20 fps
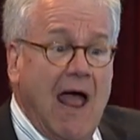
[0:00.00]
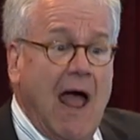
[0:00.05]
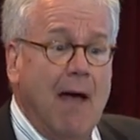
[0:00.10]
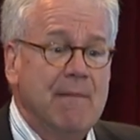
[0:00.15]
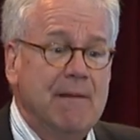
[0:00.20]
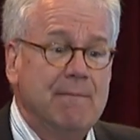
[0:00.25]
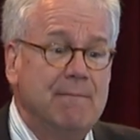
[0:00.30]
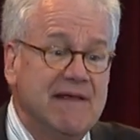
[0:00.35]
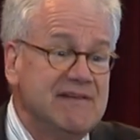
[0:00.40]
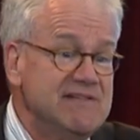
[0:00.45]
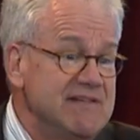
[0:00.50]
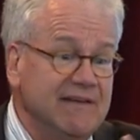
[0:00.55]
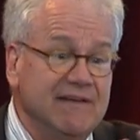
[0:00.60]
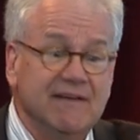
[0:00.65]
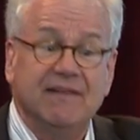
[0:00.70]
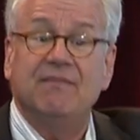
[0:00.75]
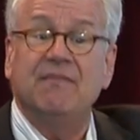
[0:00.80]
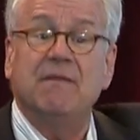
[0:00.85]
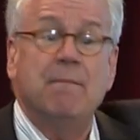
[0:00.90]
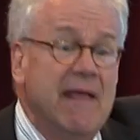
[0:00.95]
I mean,
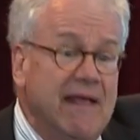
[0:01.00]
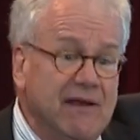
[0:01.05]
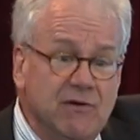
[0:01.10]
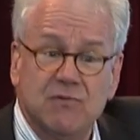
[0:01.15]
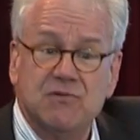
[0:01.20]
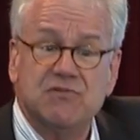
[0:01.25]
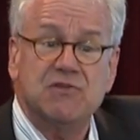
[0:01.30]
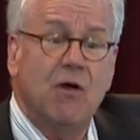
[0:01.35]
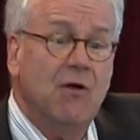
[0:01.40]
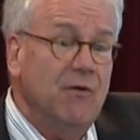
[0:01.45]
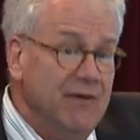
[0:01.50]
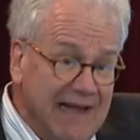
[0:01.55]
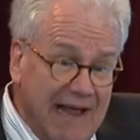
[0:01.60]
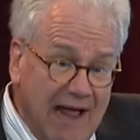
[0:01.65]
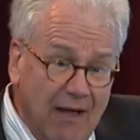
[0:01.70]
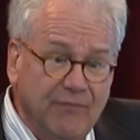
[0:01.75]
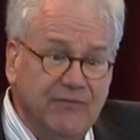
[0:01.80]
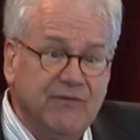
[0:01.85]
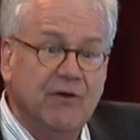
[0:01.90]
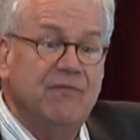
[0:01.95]
basically, the manual's already
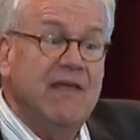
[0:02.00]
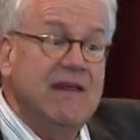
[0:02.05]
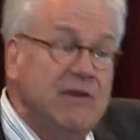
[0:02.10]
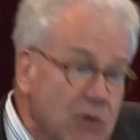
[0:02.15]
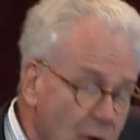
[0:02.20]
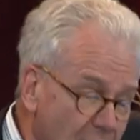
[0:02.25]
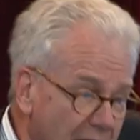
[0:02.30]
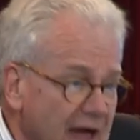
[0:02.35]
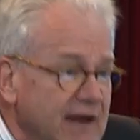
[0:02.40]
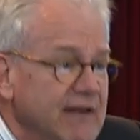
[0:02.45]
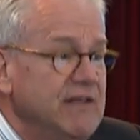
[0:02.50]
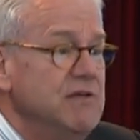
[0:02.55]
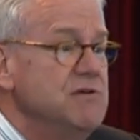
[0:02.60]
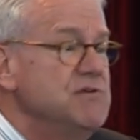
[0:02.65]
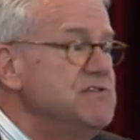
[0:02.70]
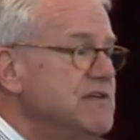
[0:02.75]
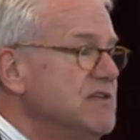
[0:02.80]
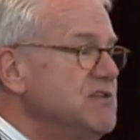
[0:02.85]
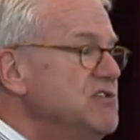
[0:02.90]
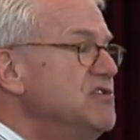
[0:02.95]
out there. They know how to
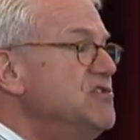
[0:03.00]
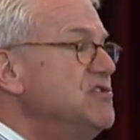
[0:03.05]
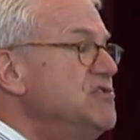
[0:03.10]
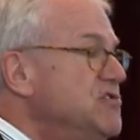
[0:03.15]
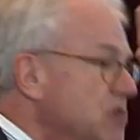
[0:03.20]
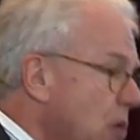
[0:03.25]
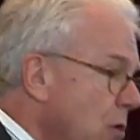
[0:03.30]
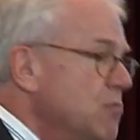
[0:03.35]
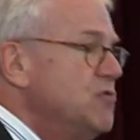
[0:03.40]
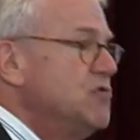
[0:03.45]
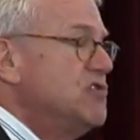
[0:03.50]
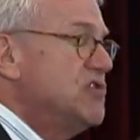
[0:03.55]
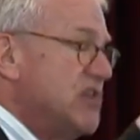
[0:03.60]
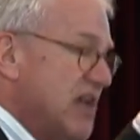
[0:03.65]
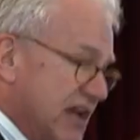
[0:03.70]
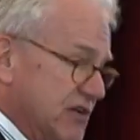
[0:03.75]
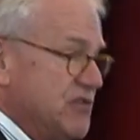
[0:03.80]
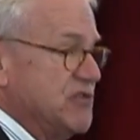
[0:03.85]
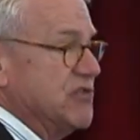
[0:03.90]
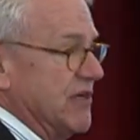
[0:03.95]
use it. Just don't
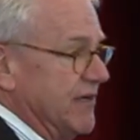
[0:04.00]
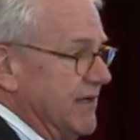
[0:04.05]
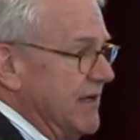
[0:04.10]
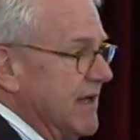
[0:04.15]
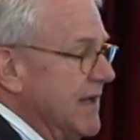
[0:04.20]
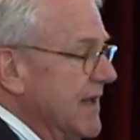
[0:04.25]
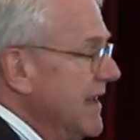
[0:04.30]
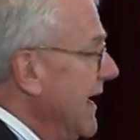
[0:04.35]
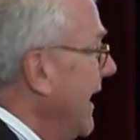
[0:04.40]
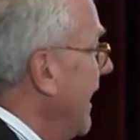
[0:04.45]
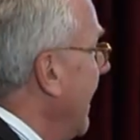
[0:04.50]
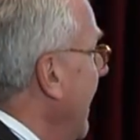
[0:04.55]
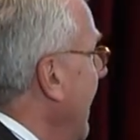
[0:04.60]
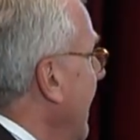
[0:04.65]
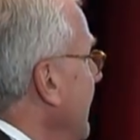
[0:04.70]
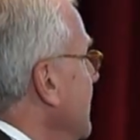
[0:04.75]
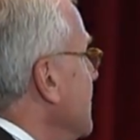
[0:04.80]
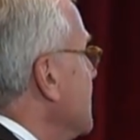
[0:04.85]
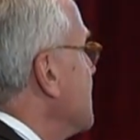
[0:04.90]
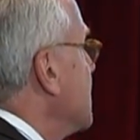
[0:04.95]
change it, and,
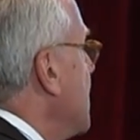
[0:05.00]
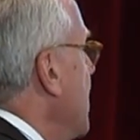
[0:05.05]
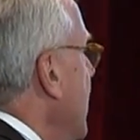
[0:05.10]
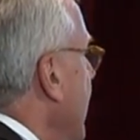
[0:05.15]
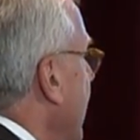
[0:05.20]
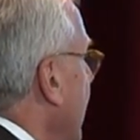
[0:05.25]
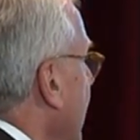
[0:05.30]
and you're square.